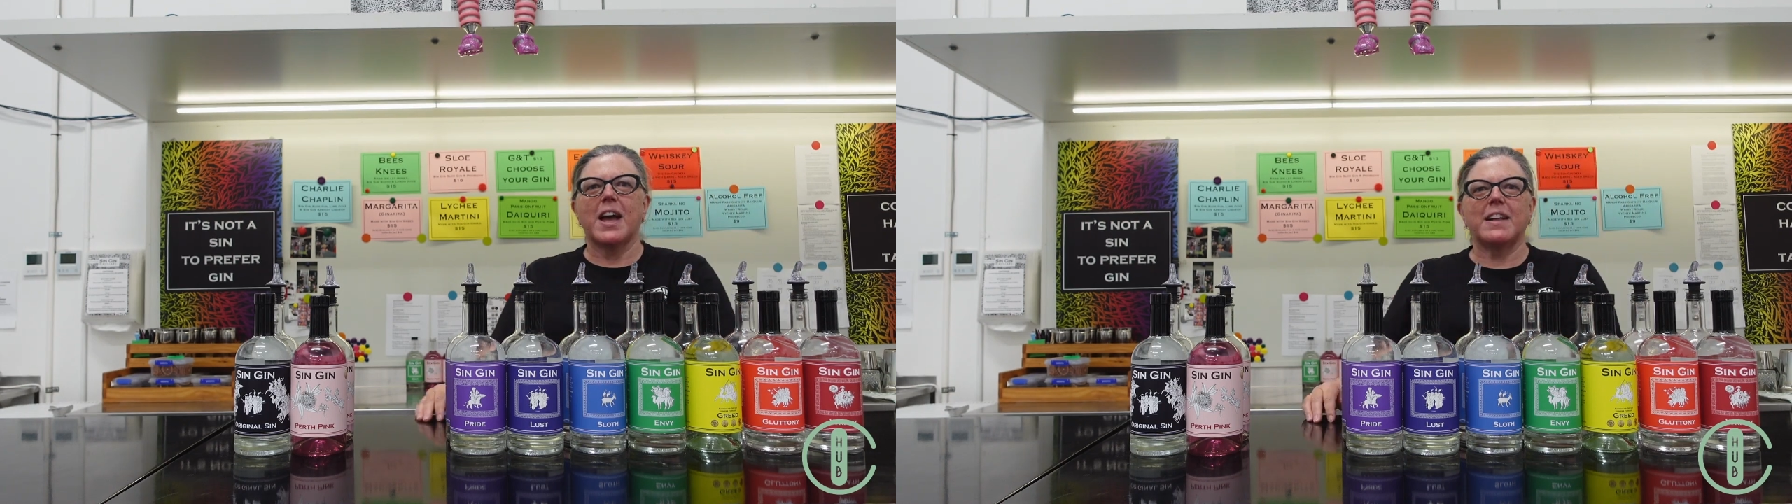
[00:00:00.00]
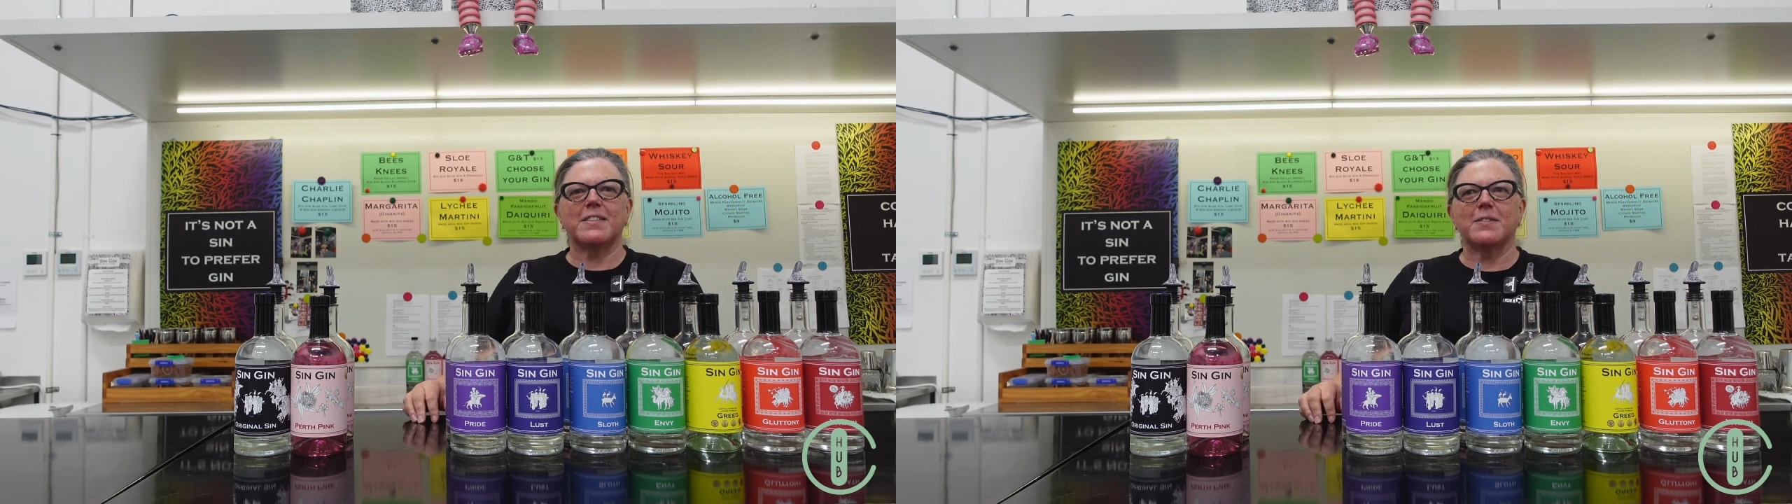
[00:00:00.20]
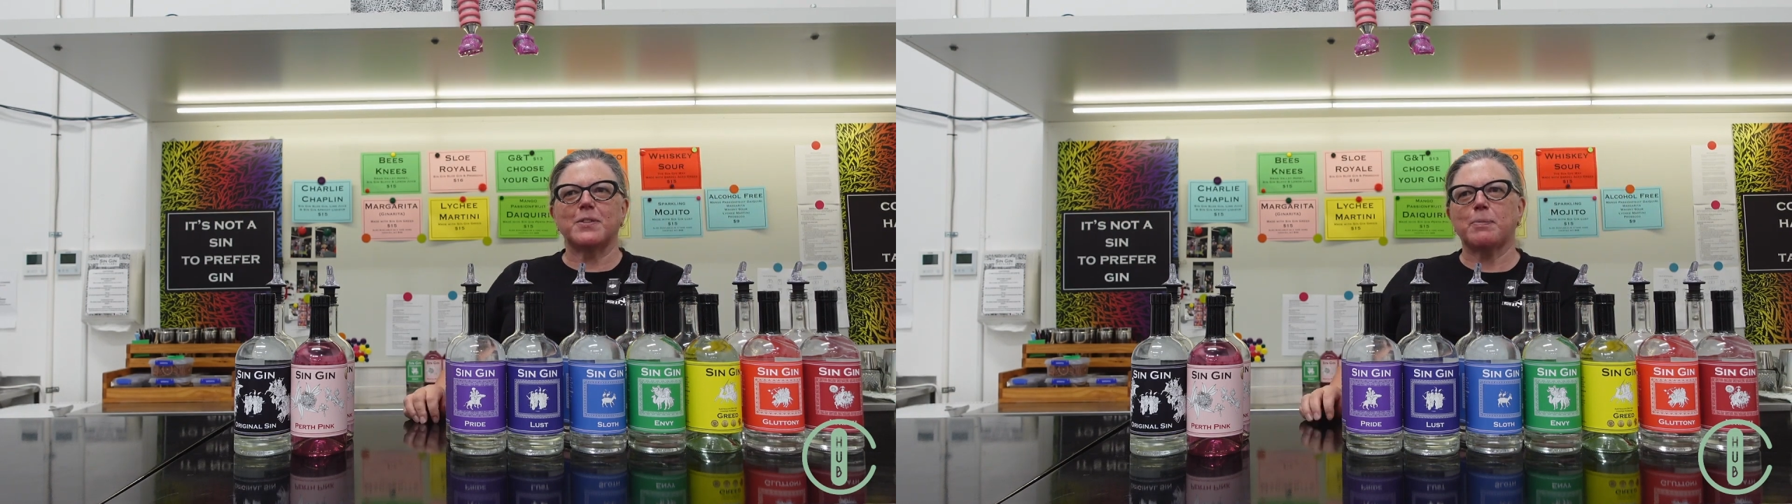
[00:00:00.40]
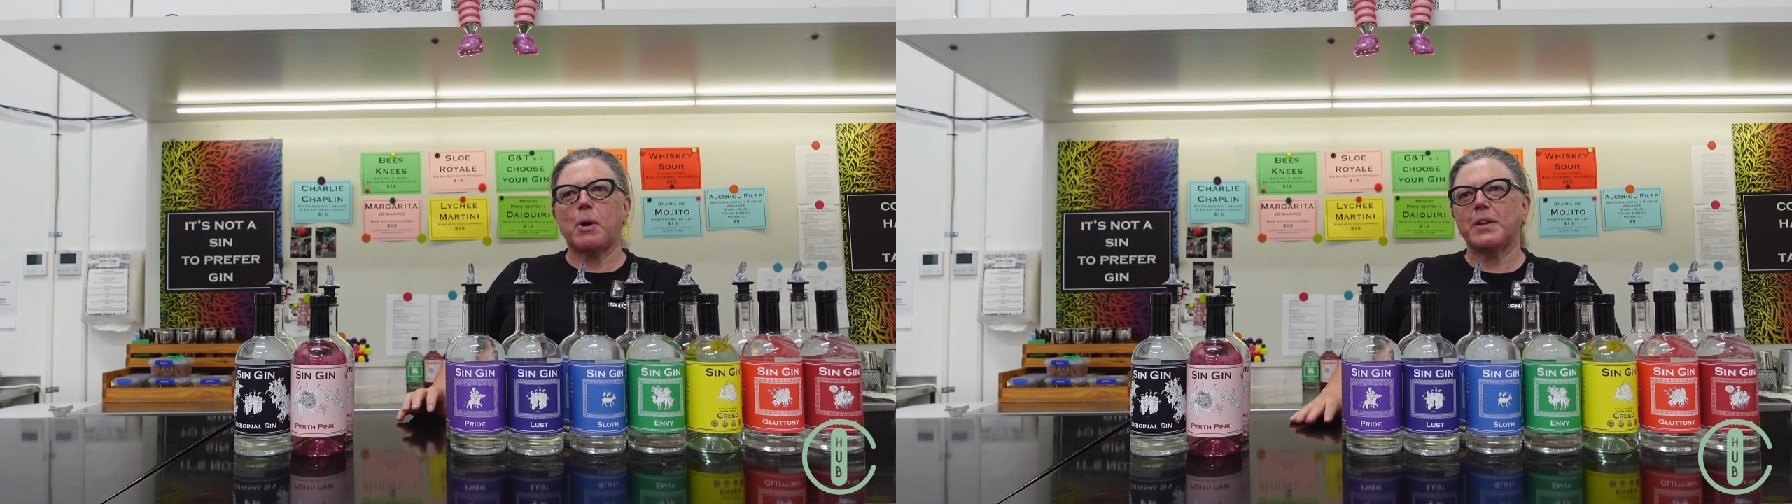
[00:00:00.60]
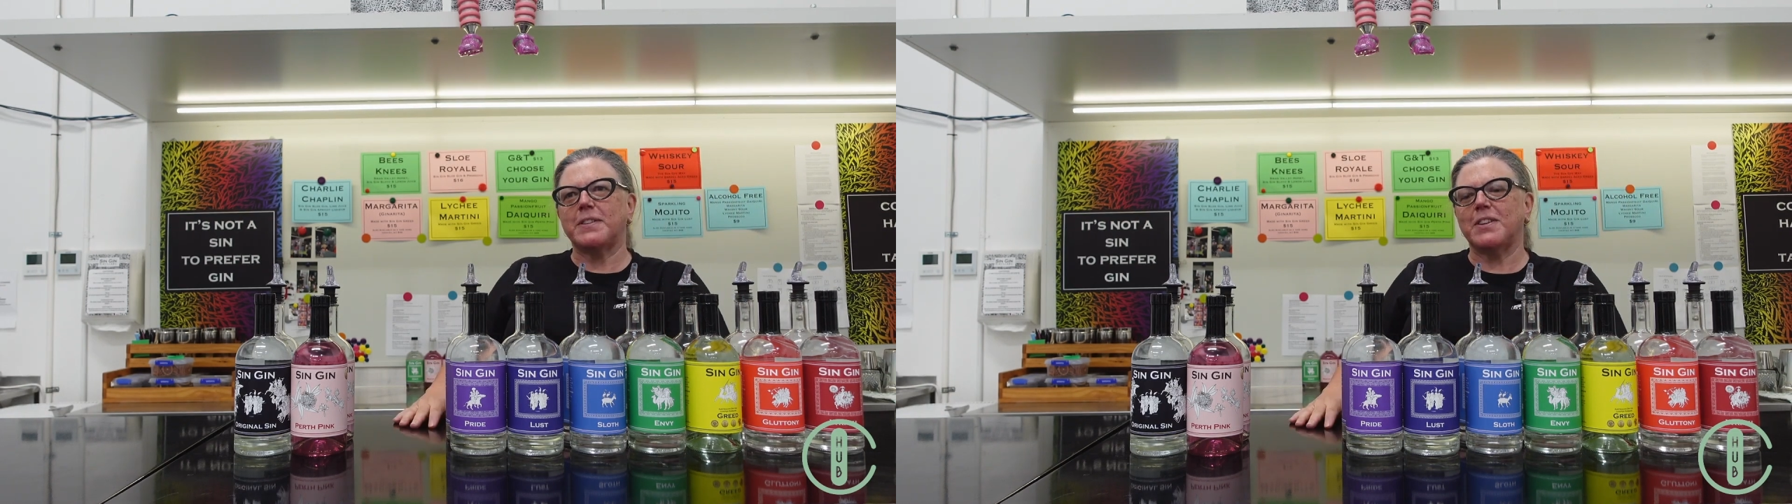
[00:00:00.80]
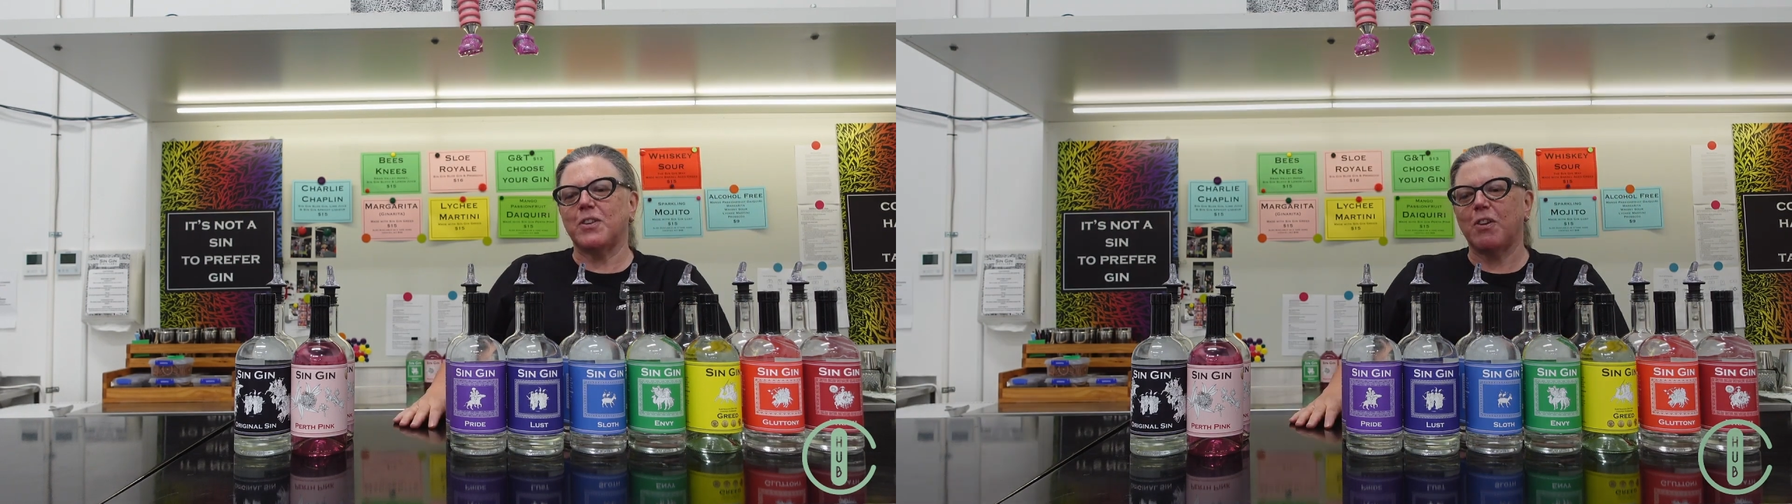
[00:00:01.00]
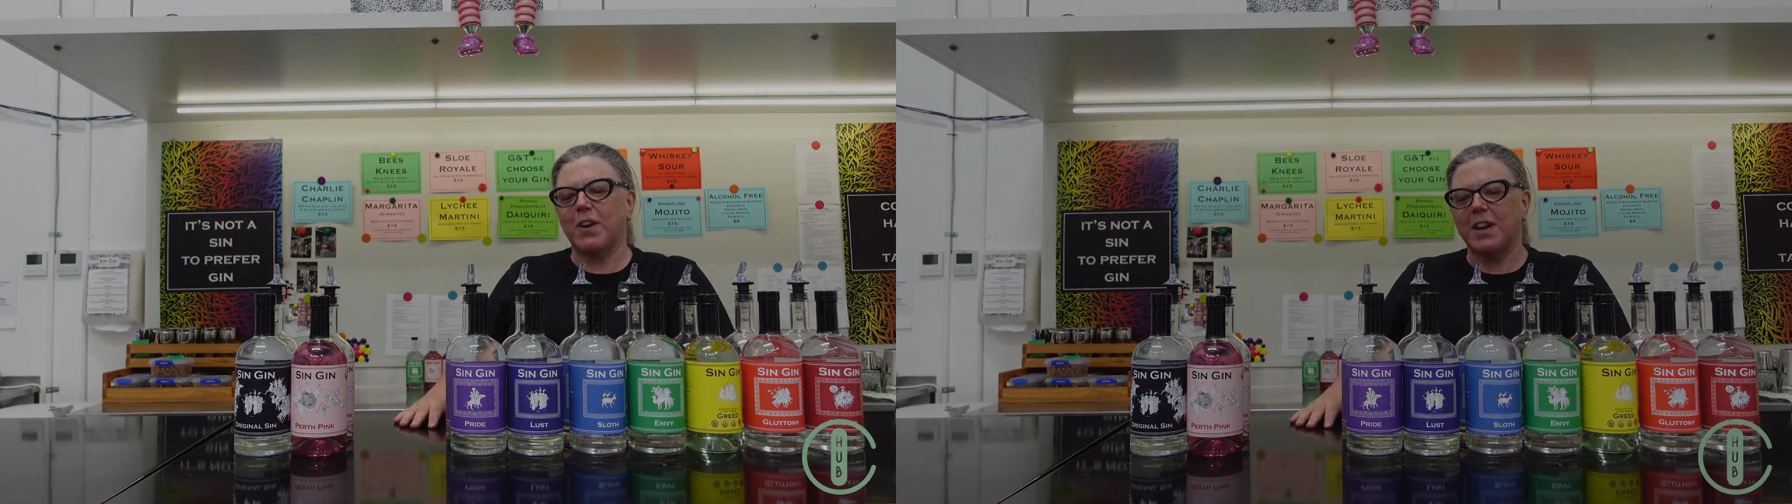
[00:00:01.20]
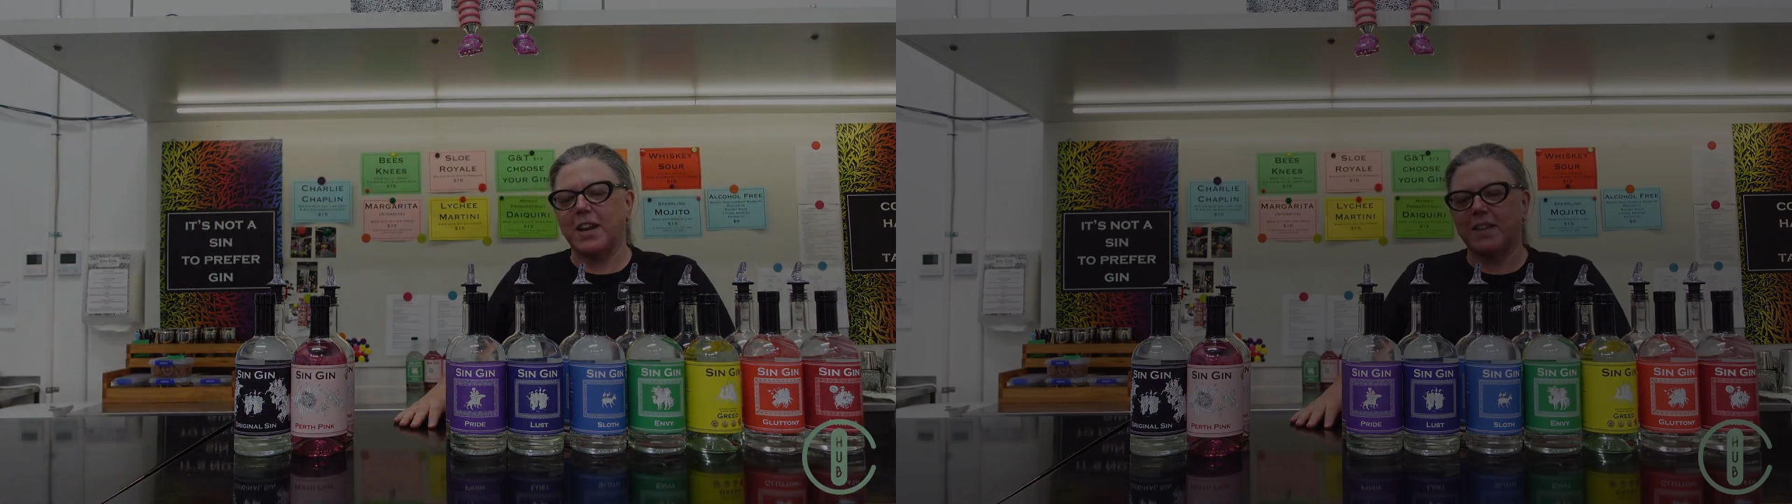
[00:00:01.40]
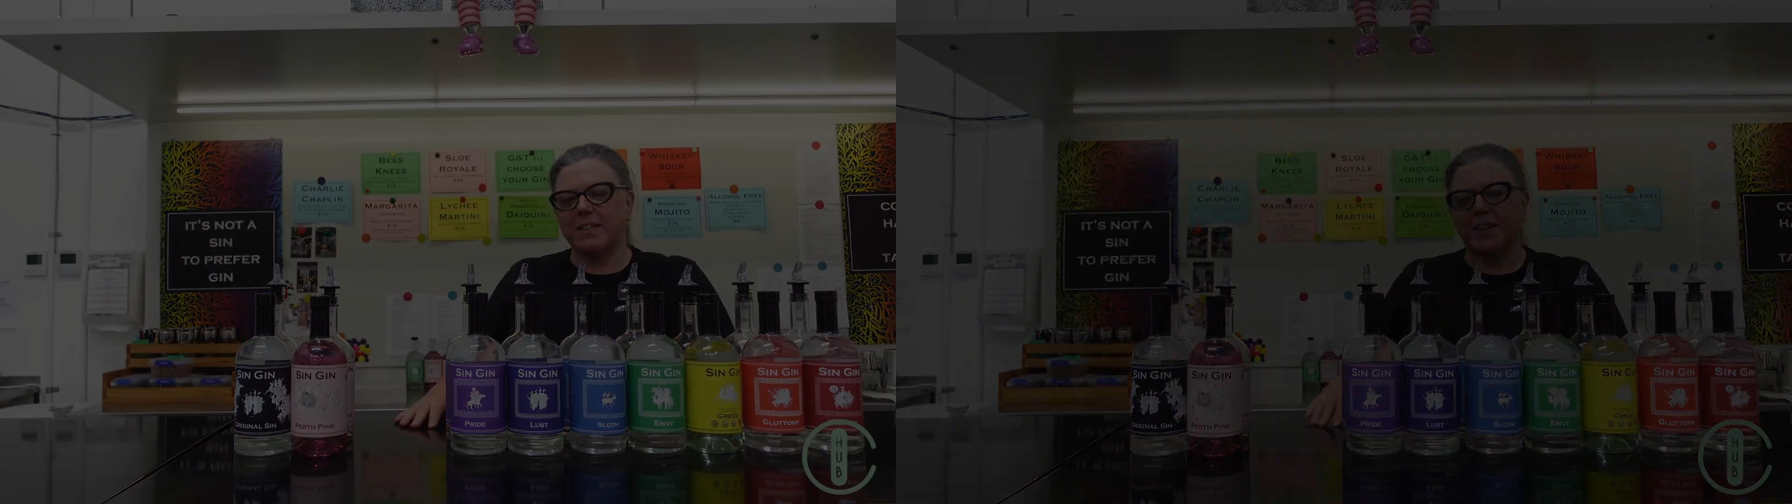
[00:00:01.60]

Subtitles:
and some spicier ingredients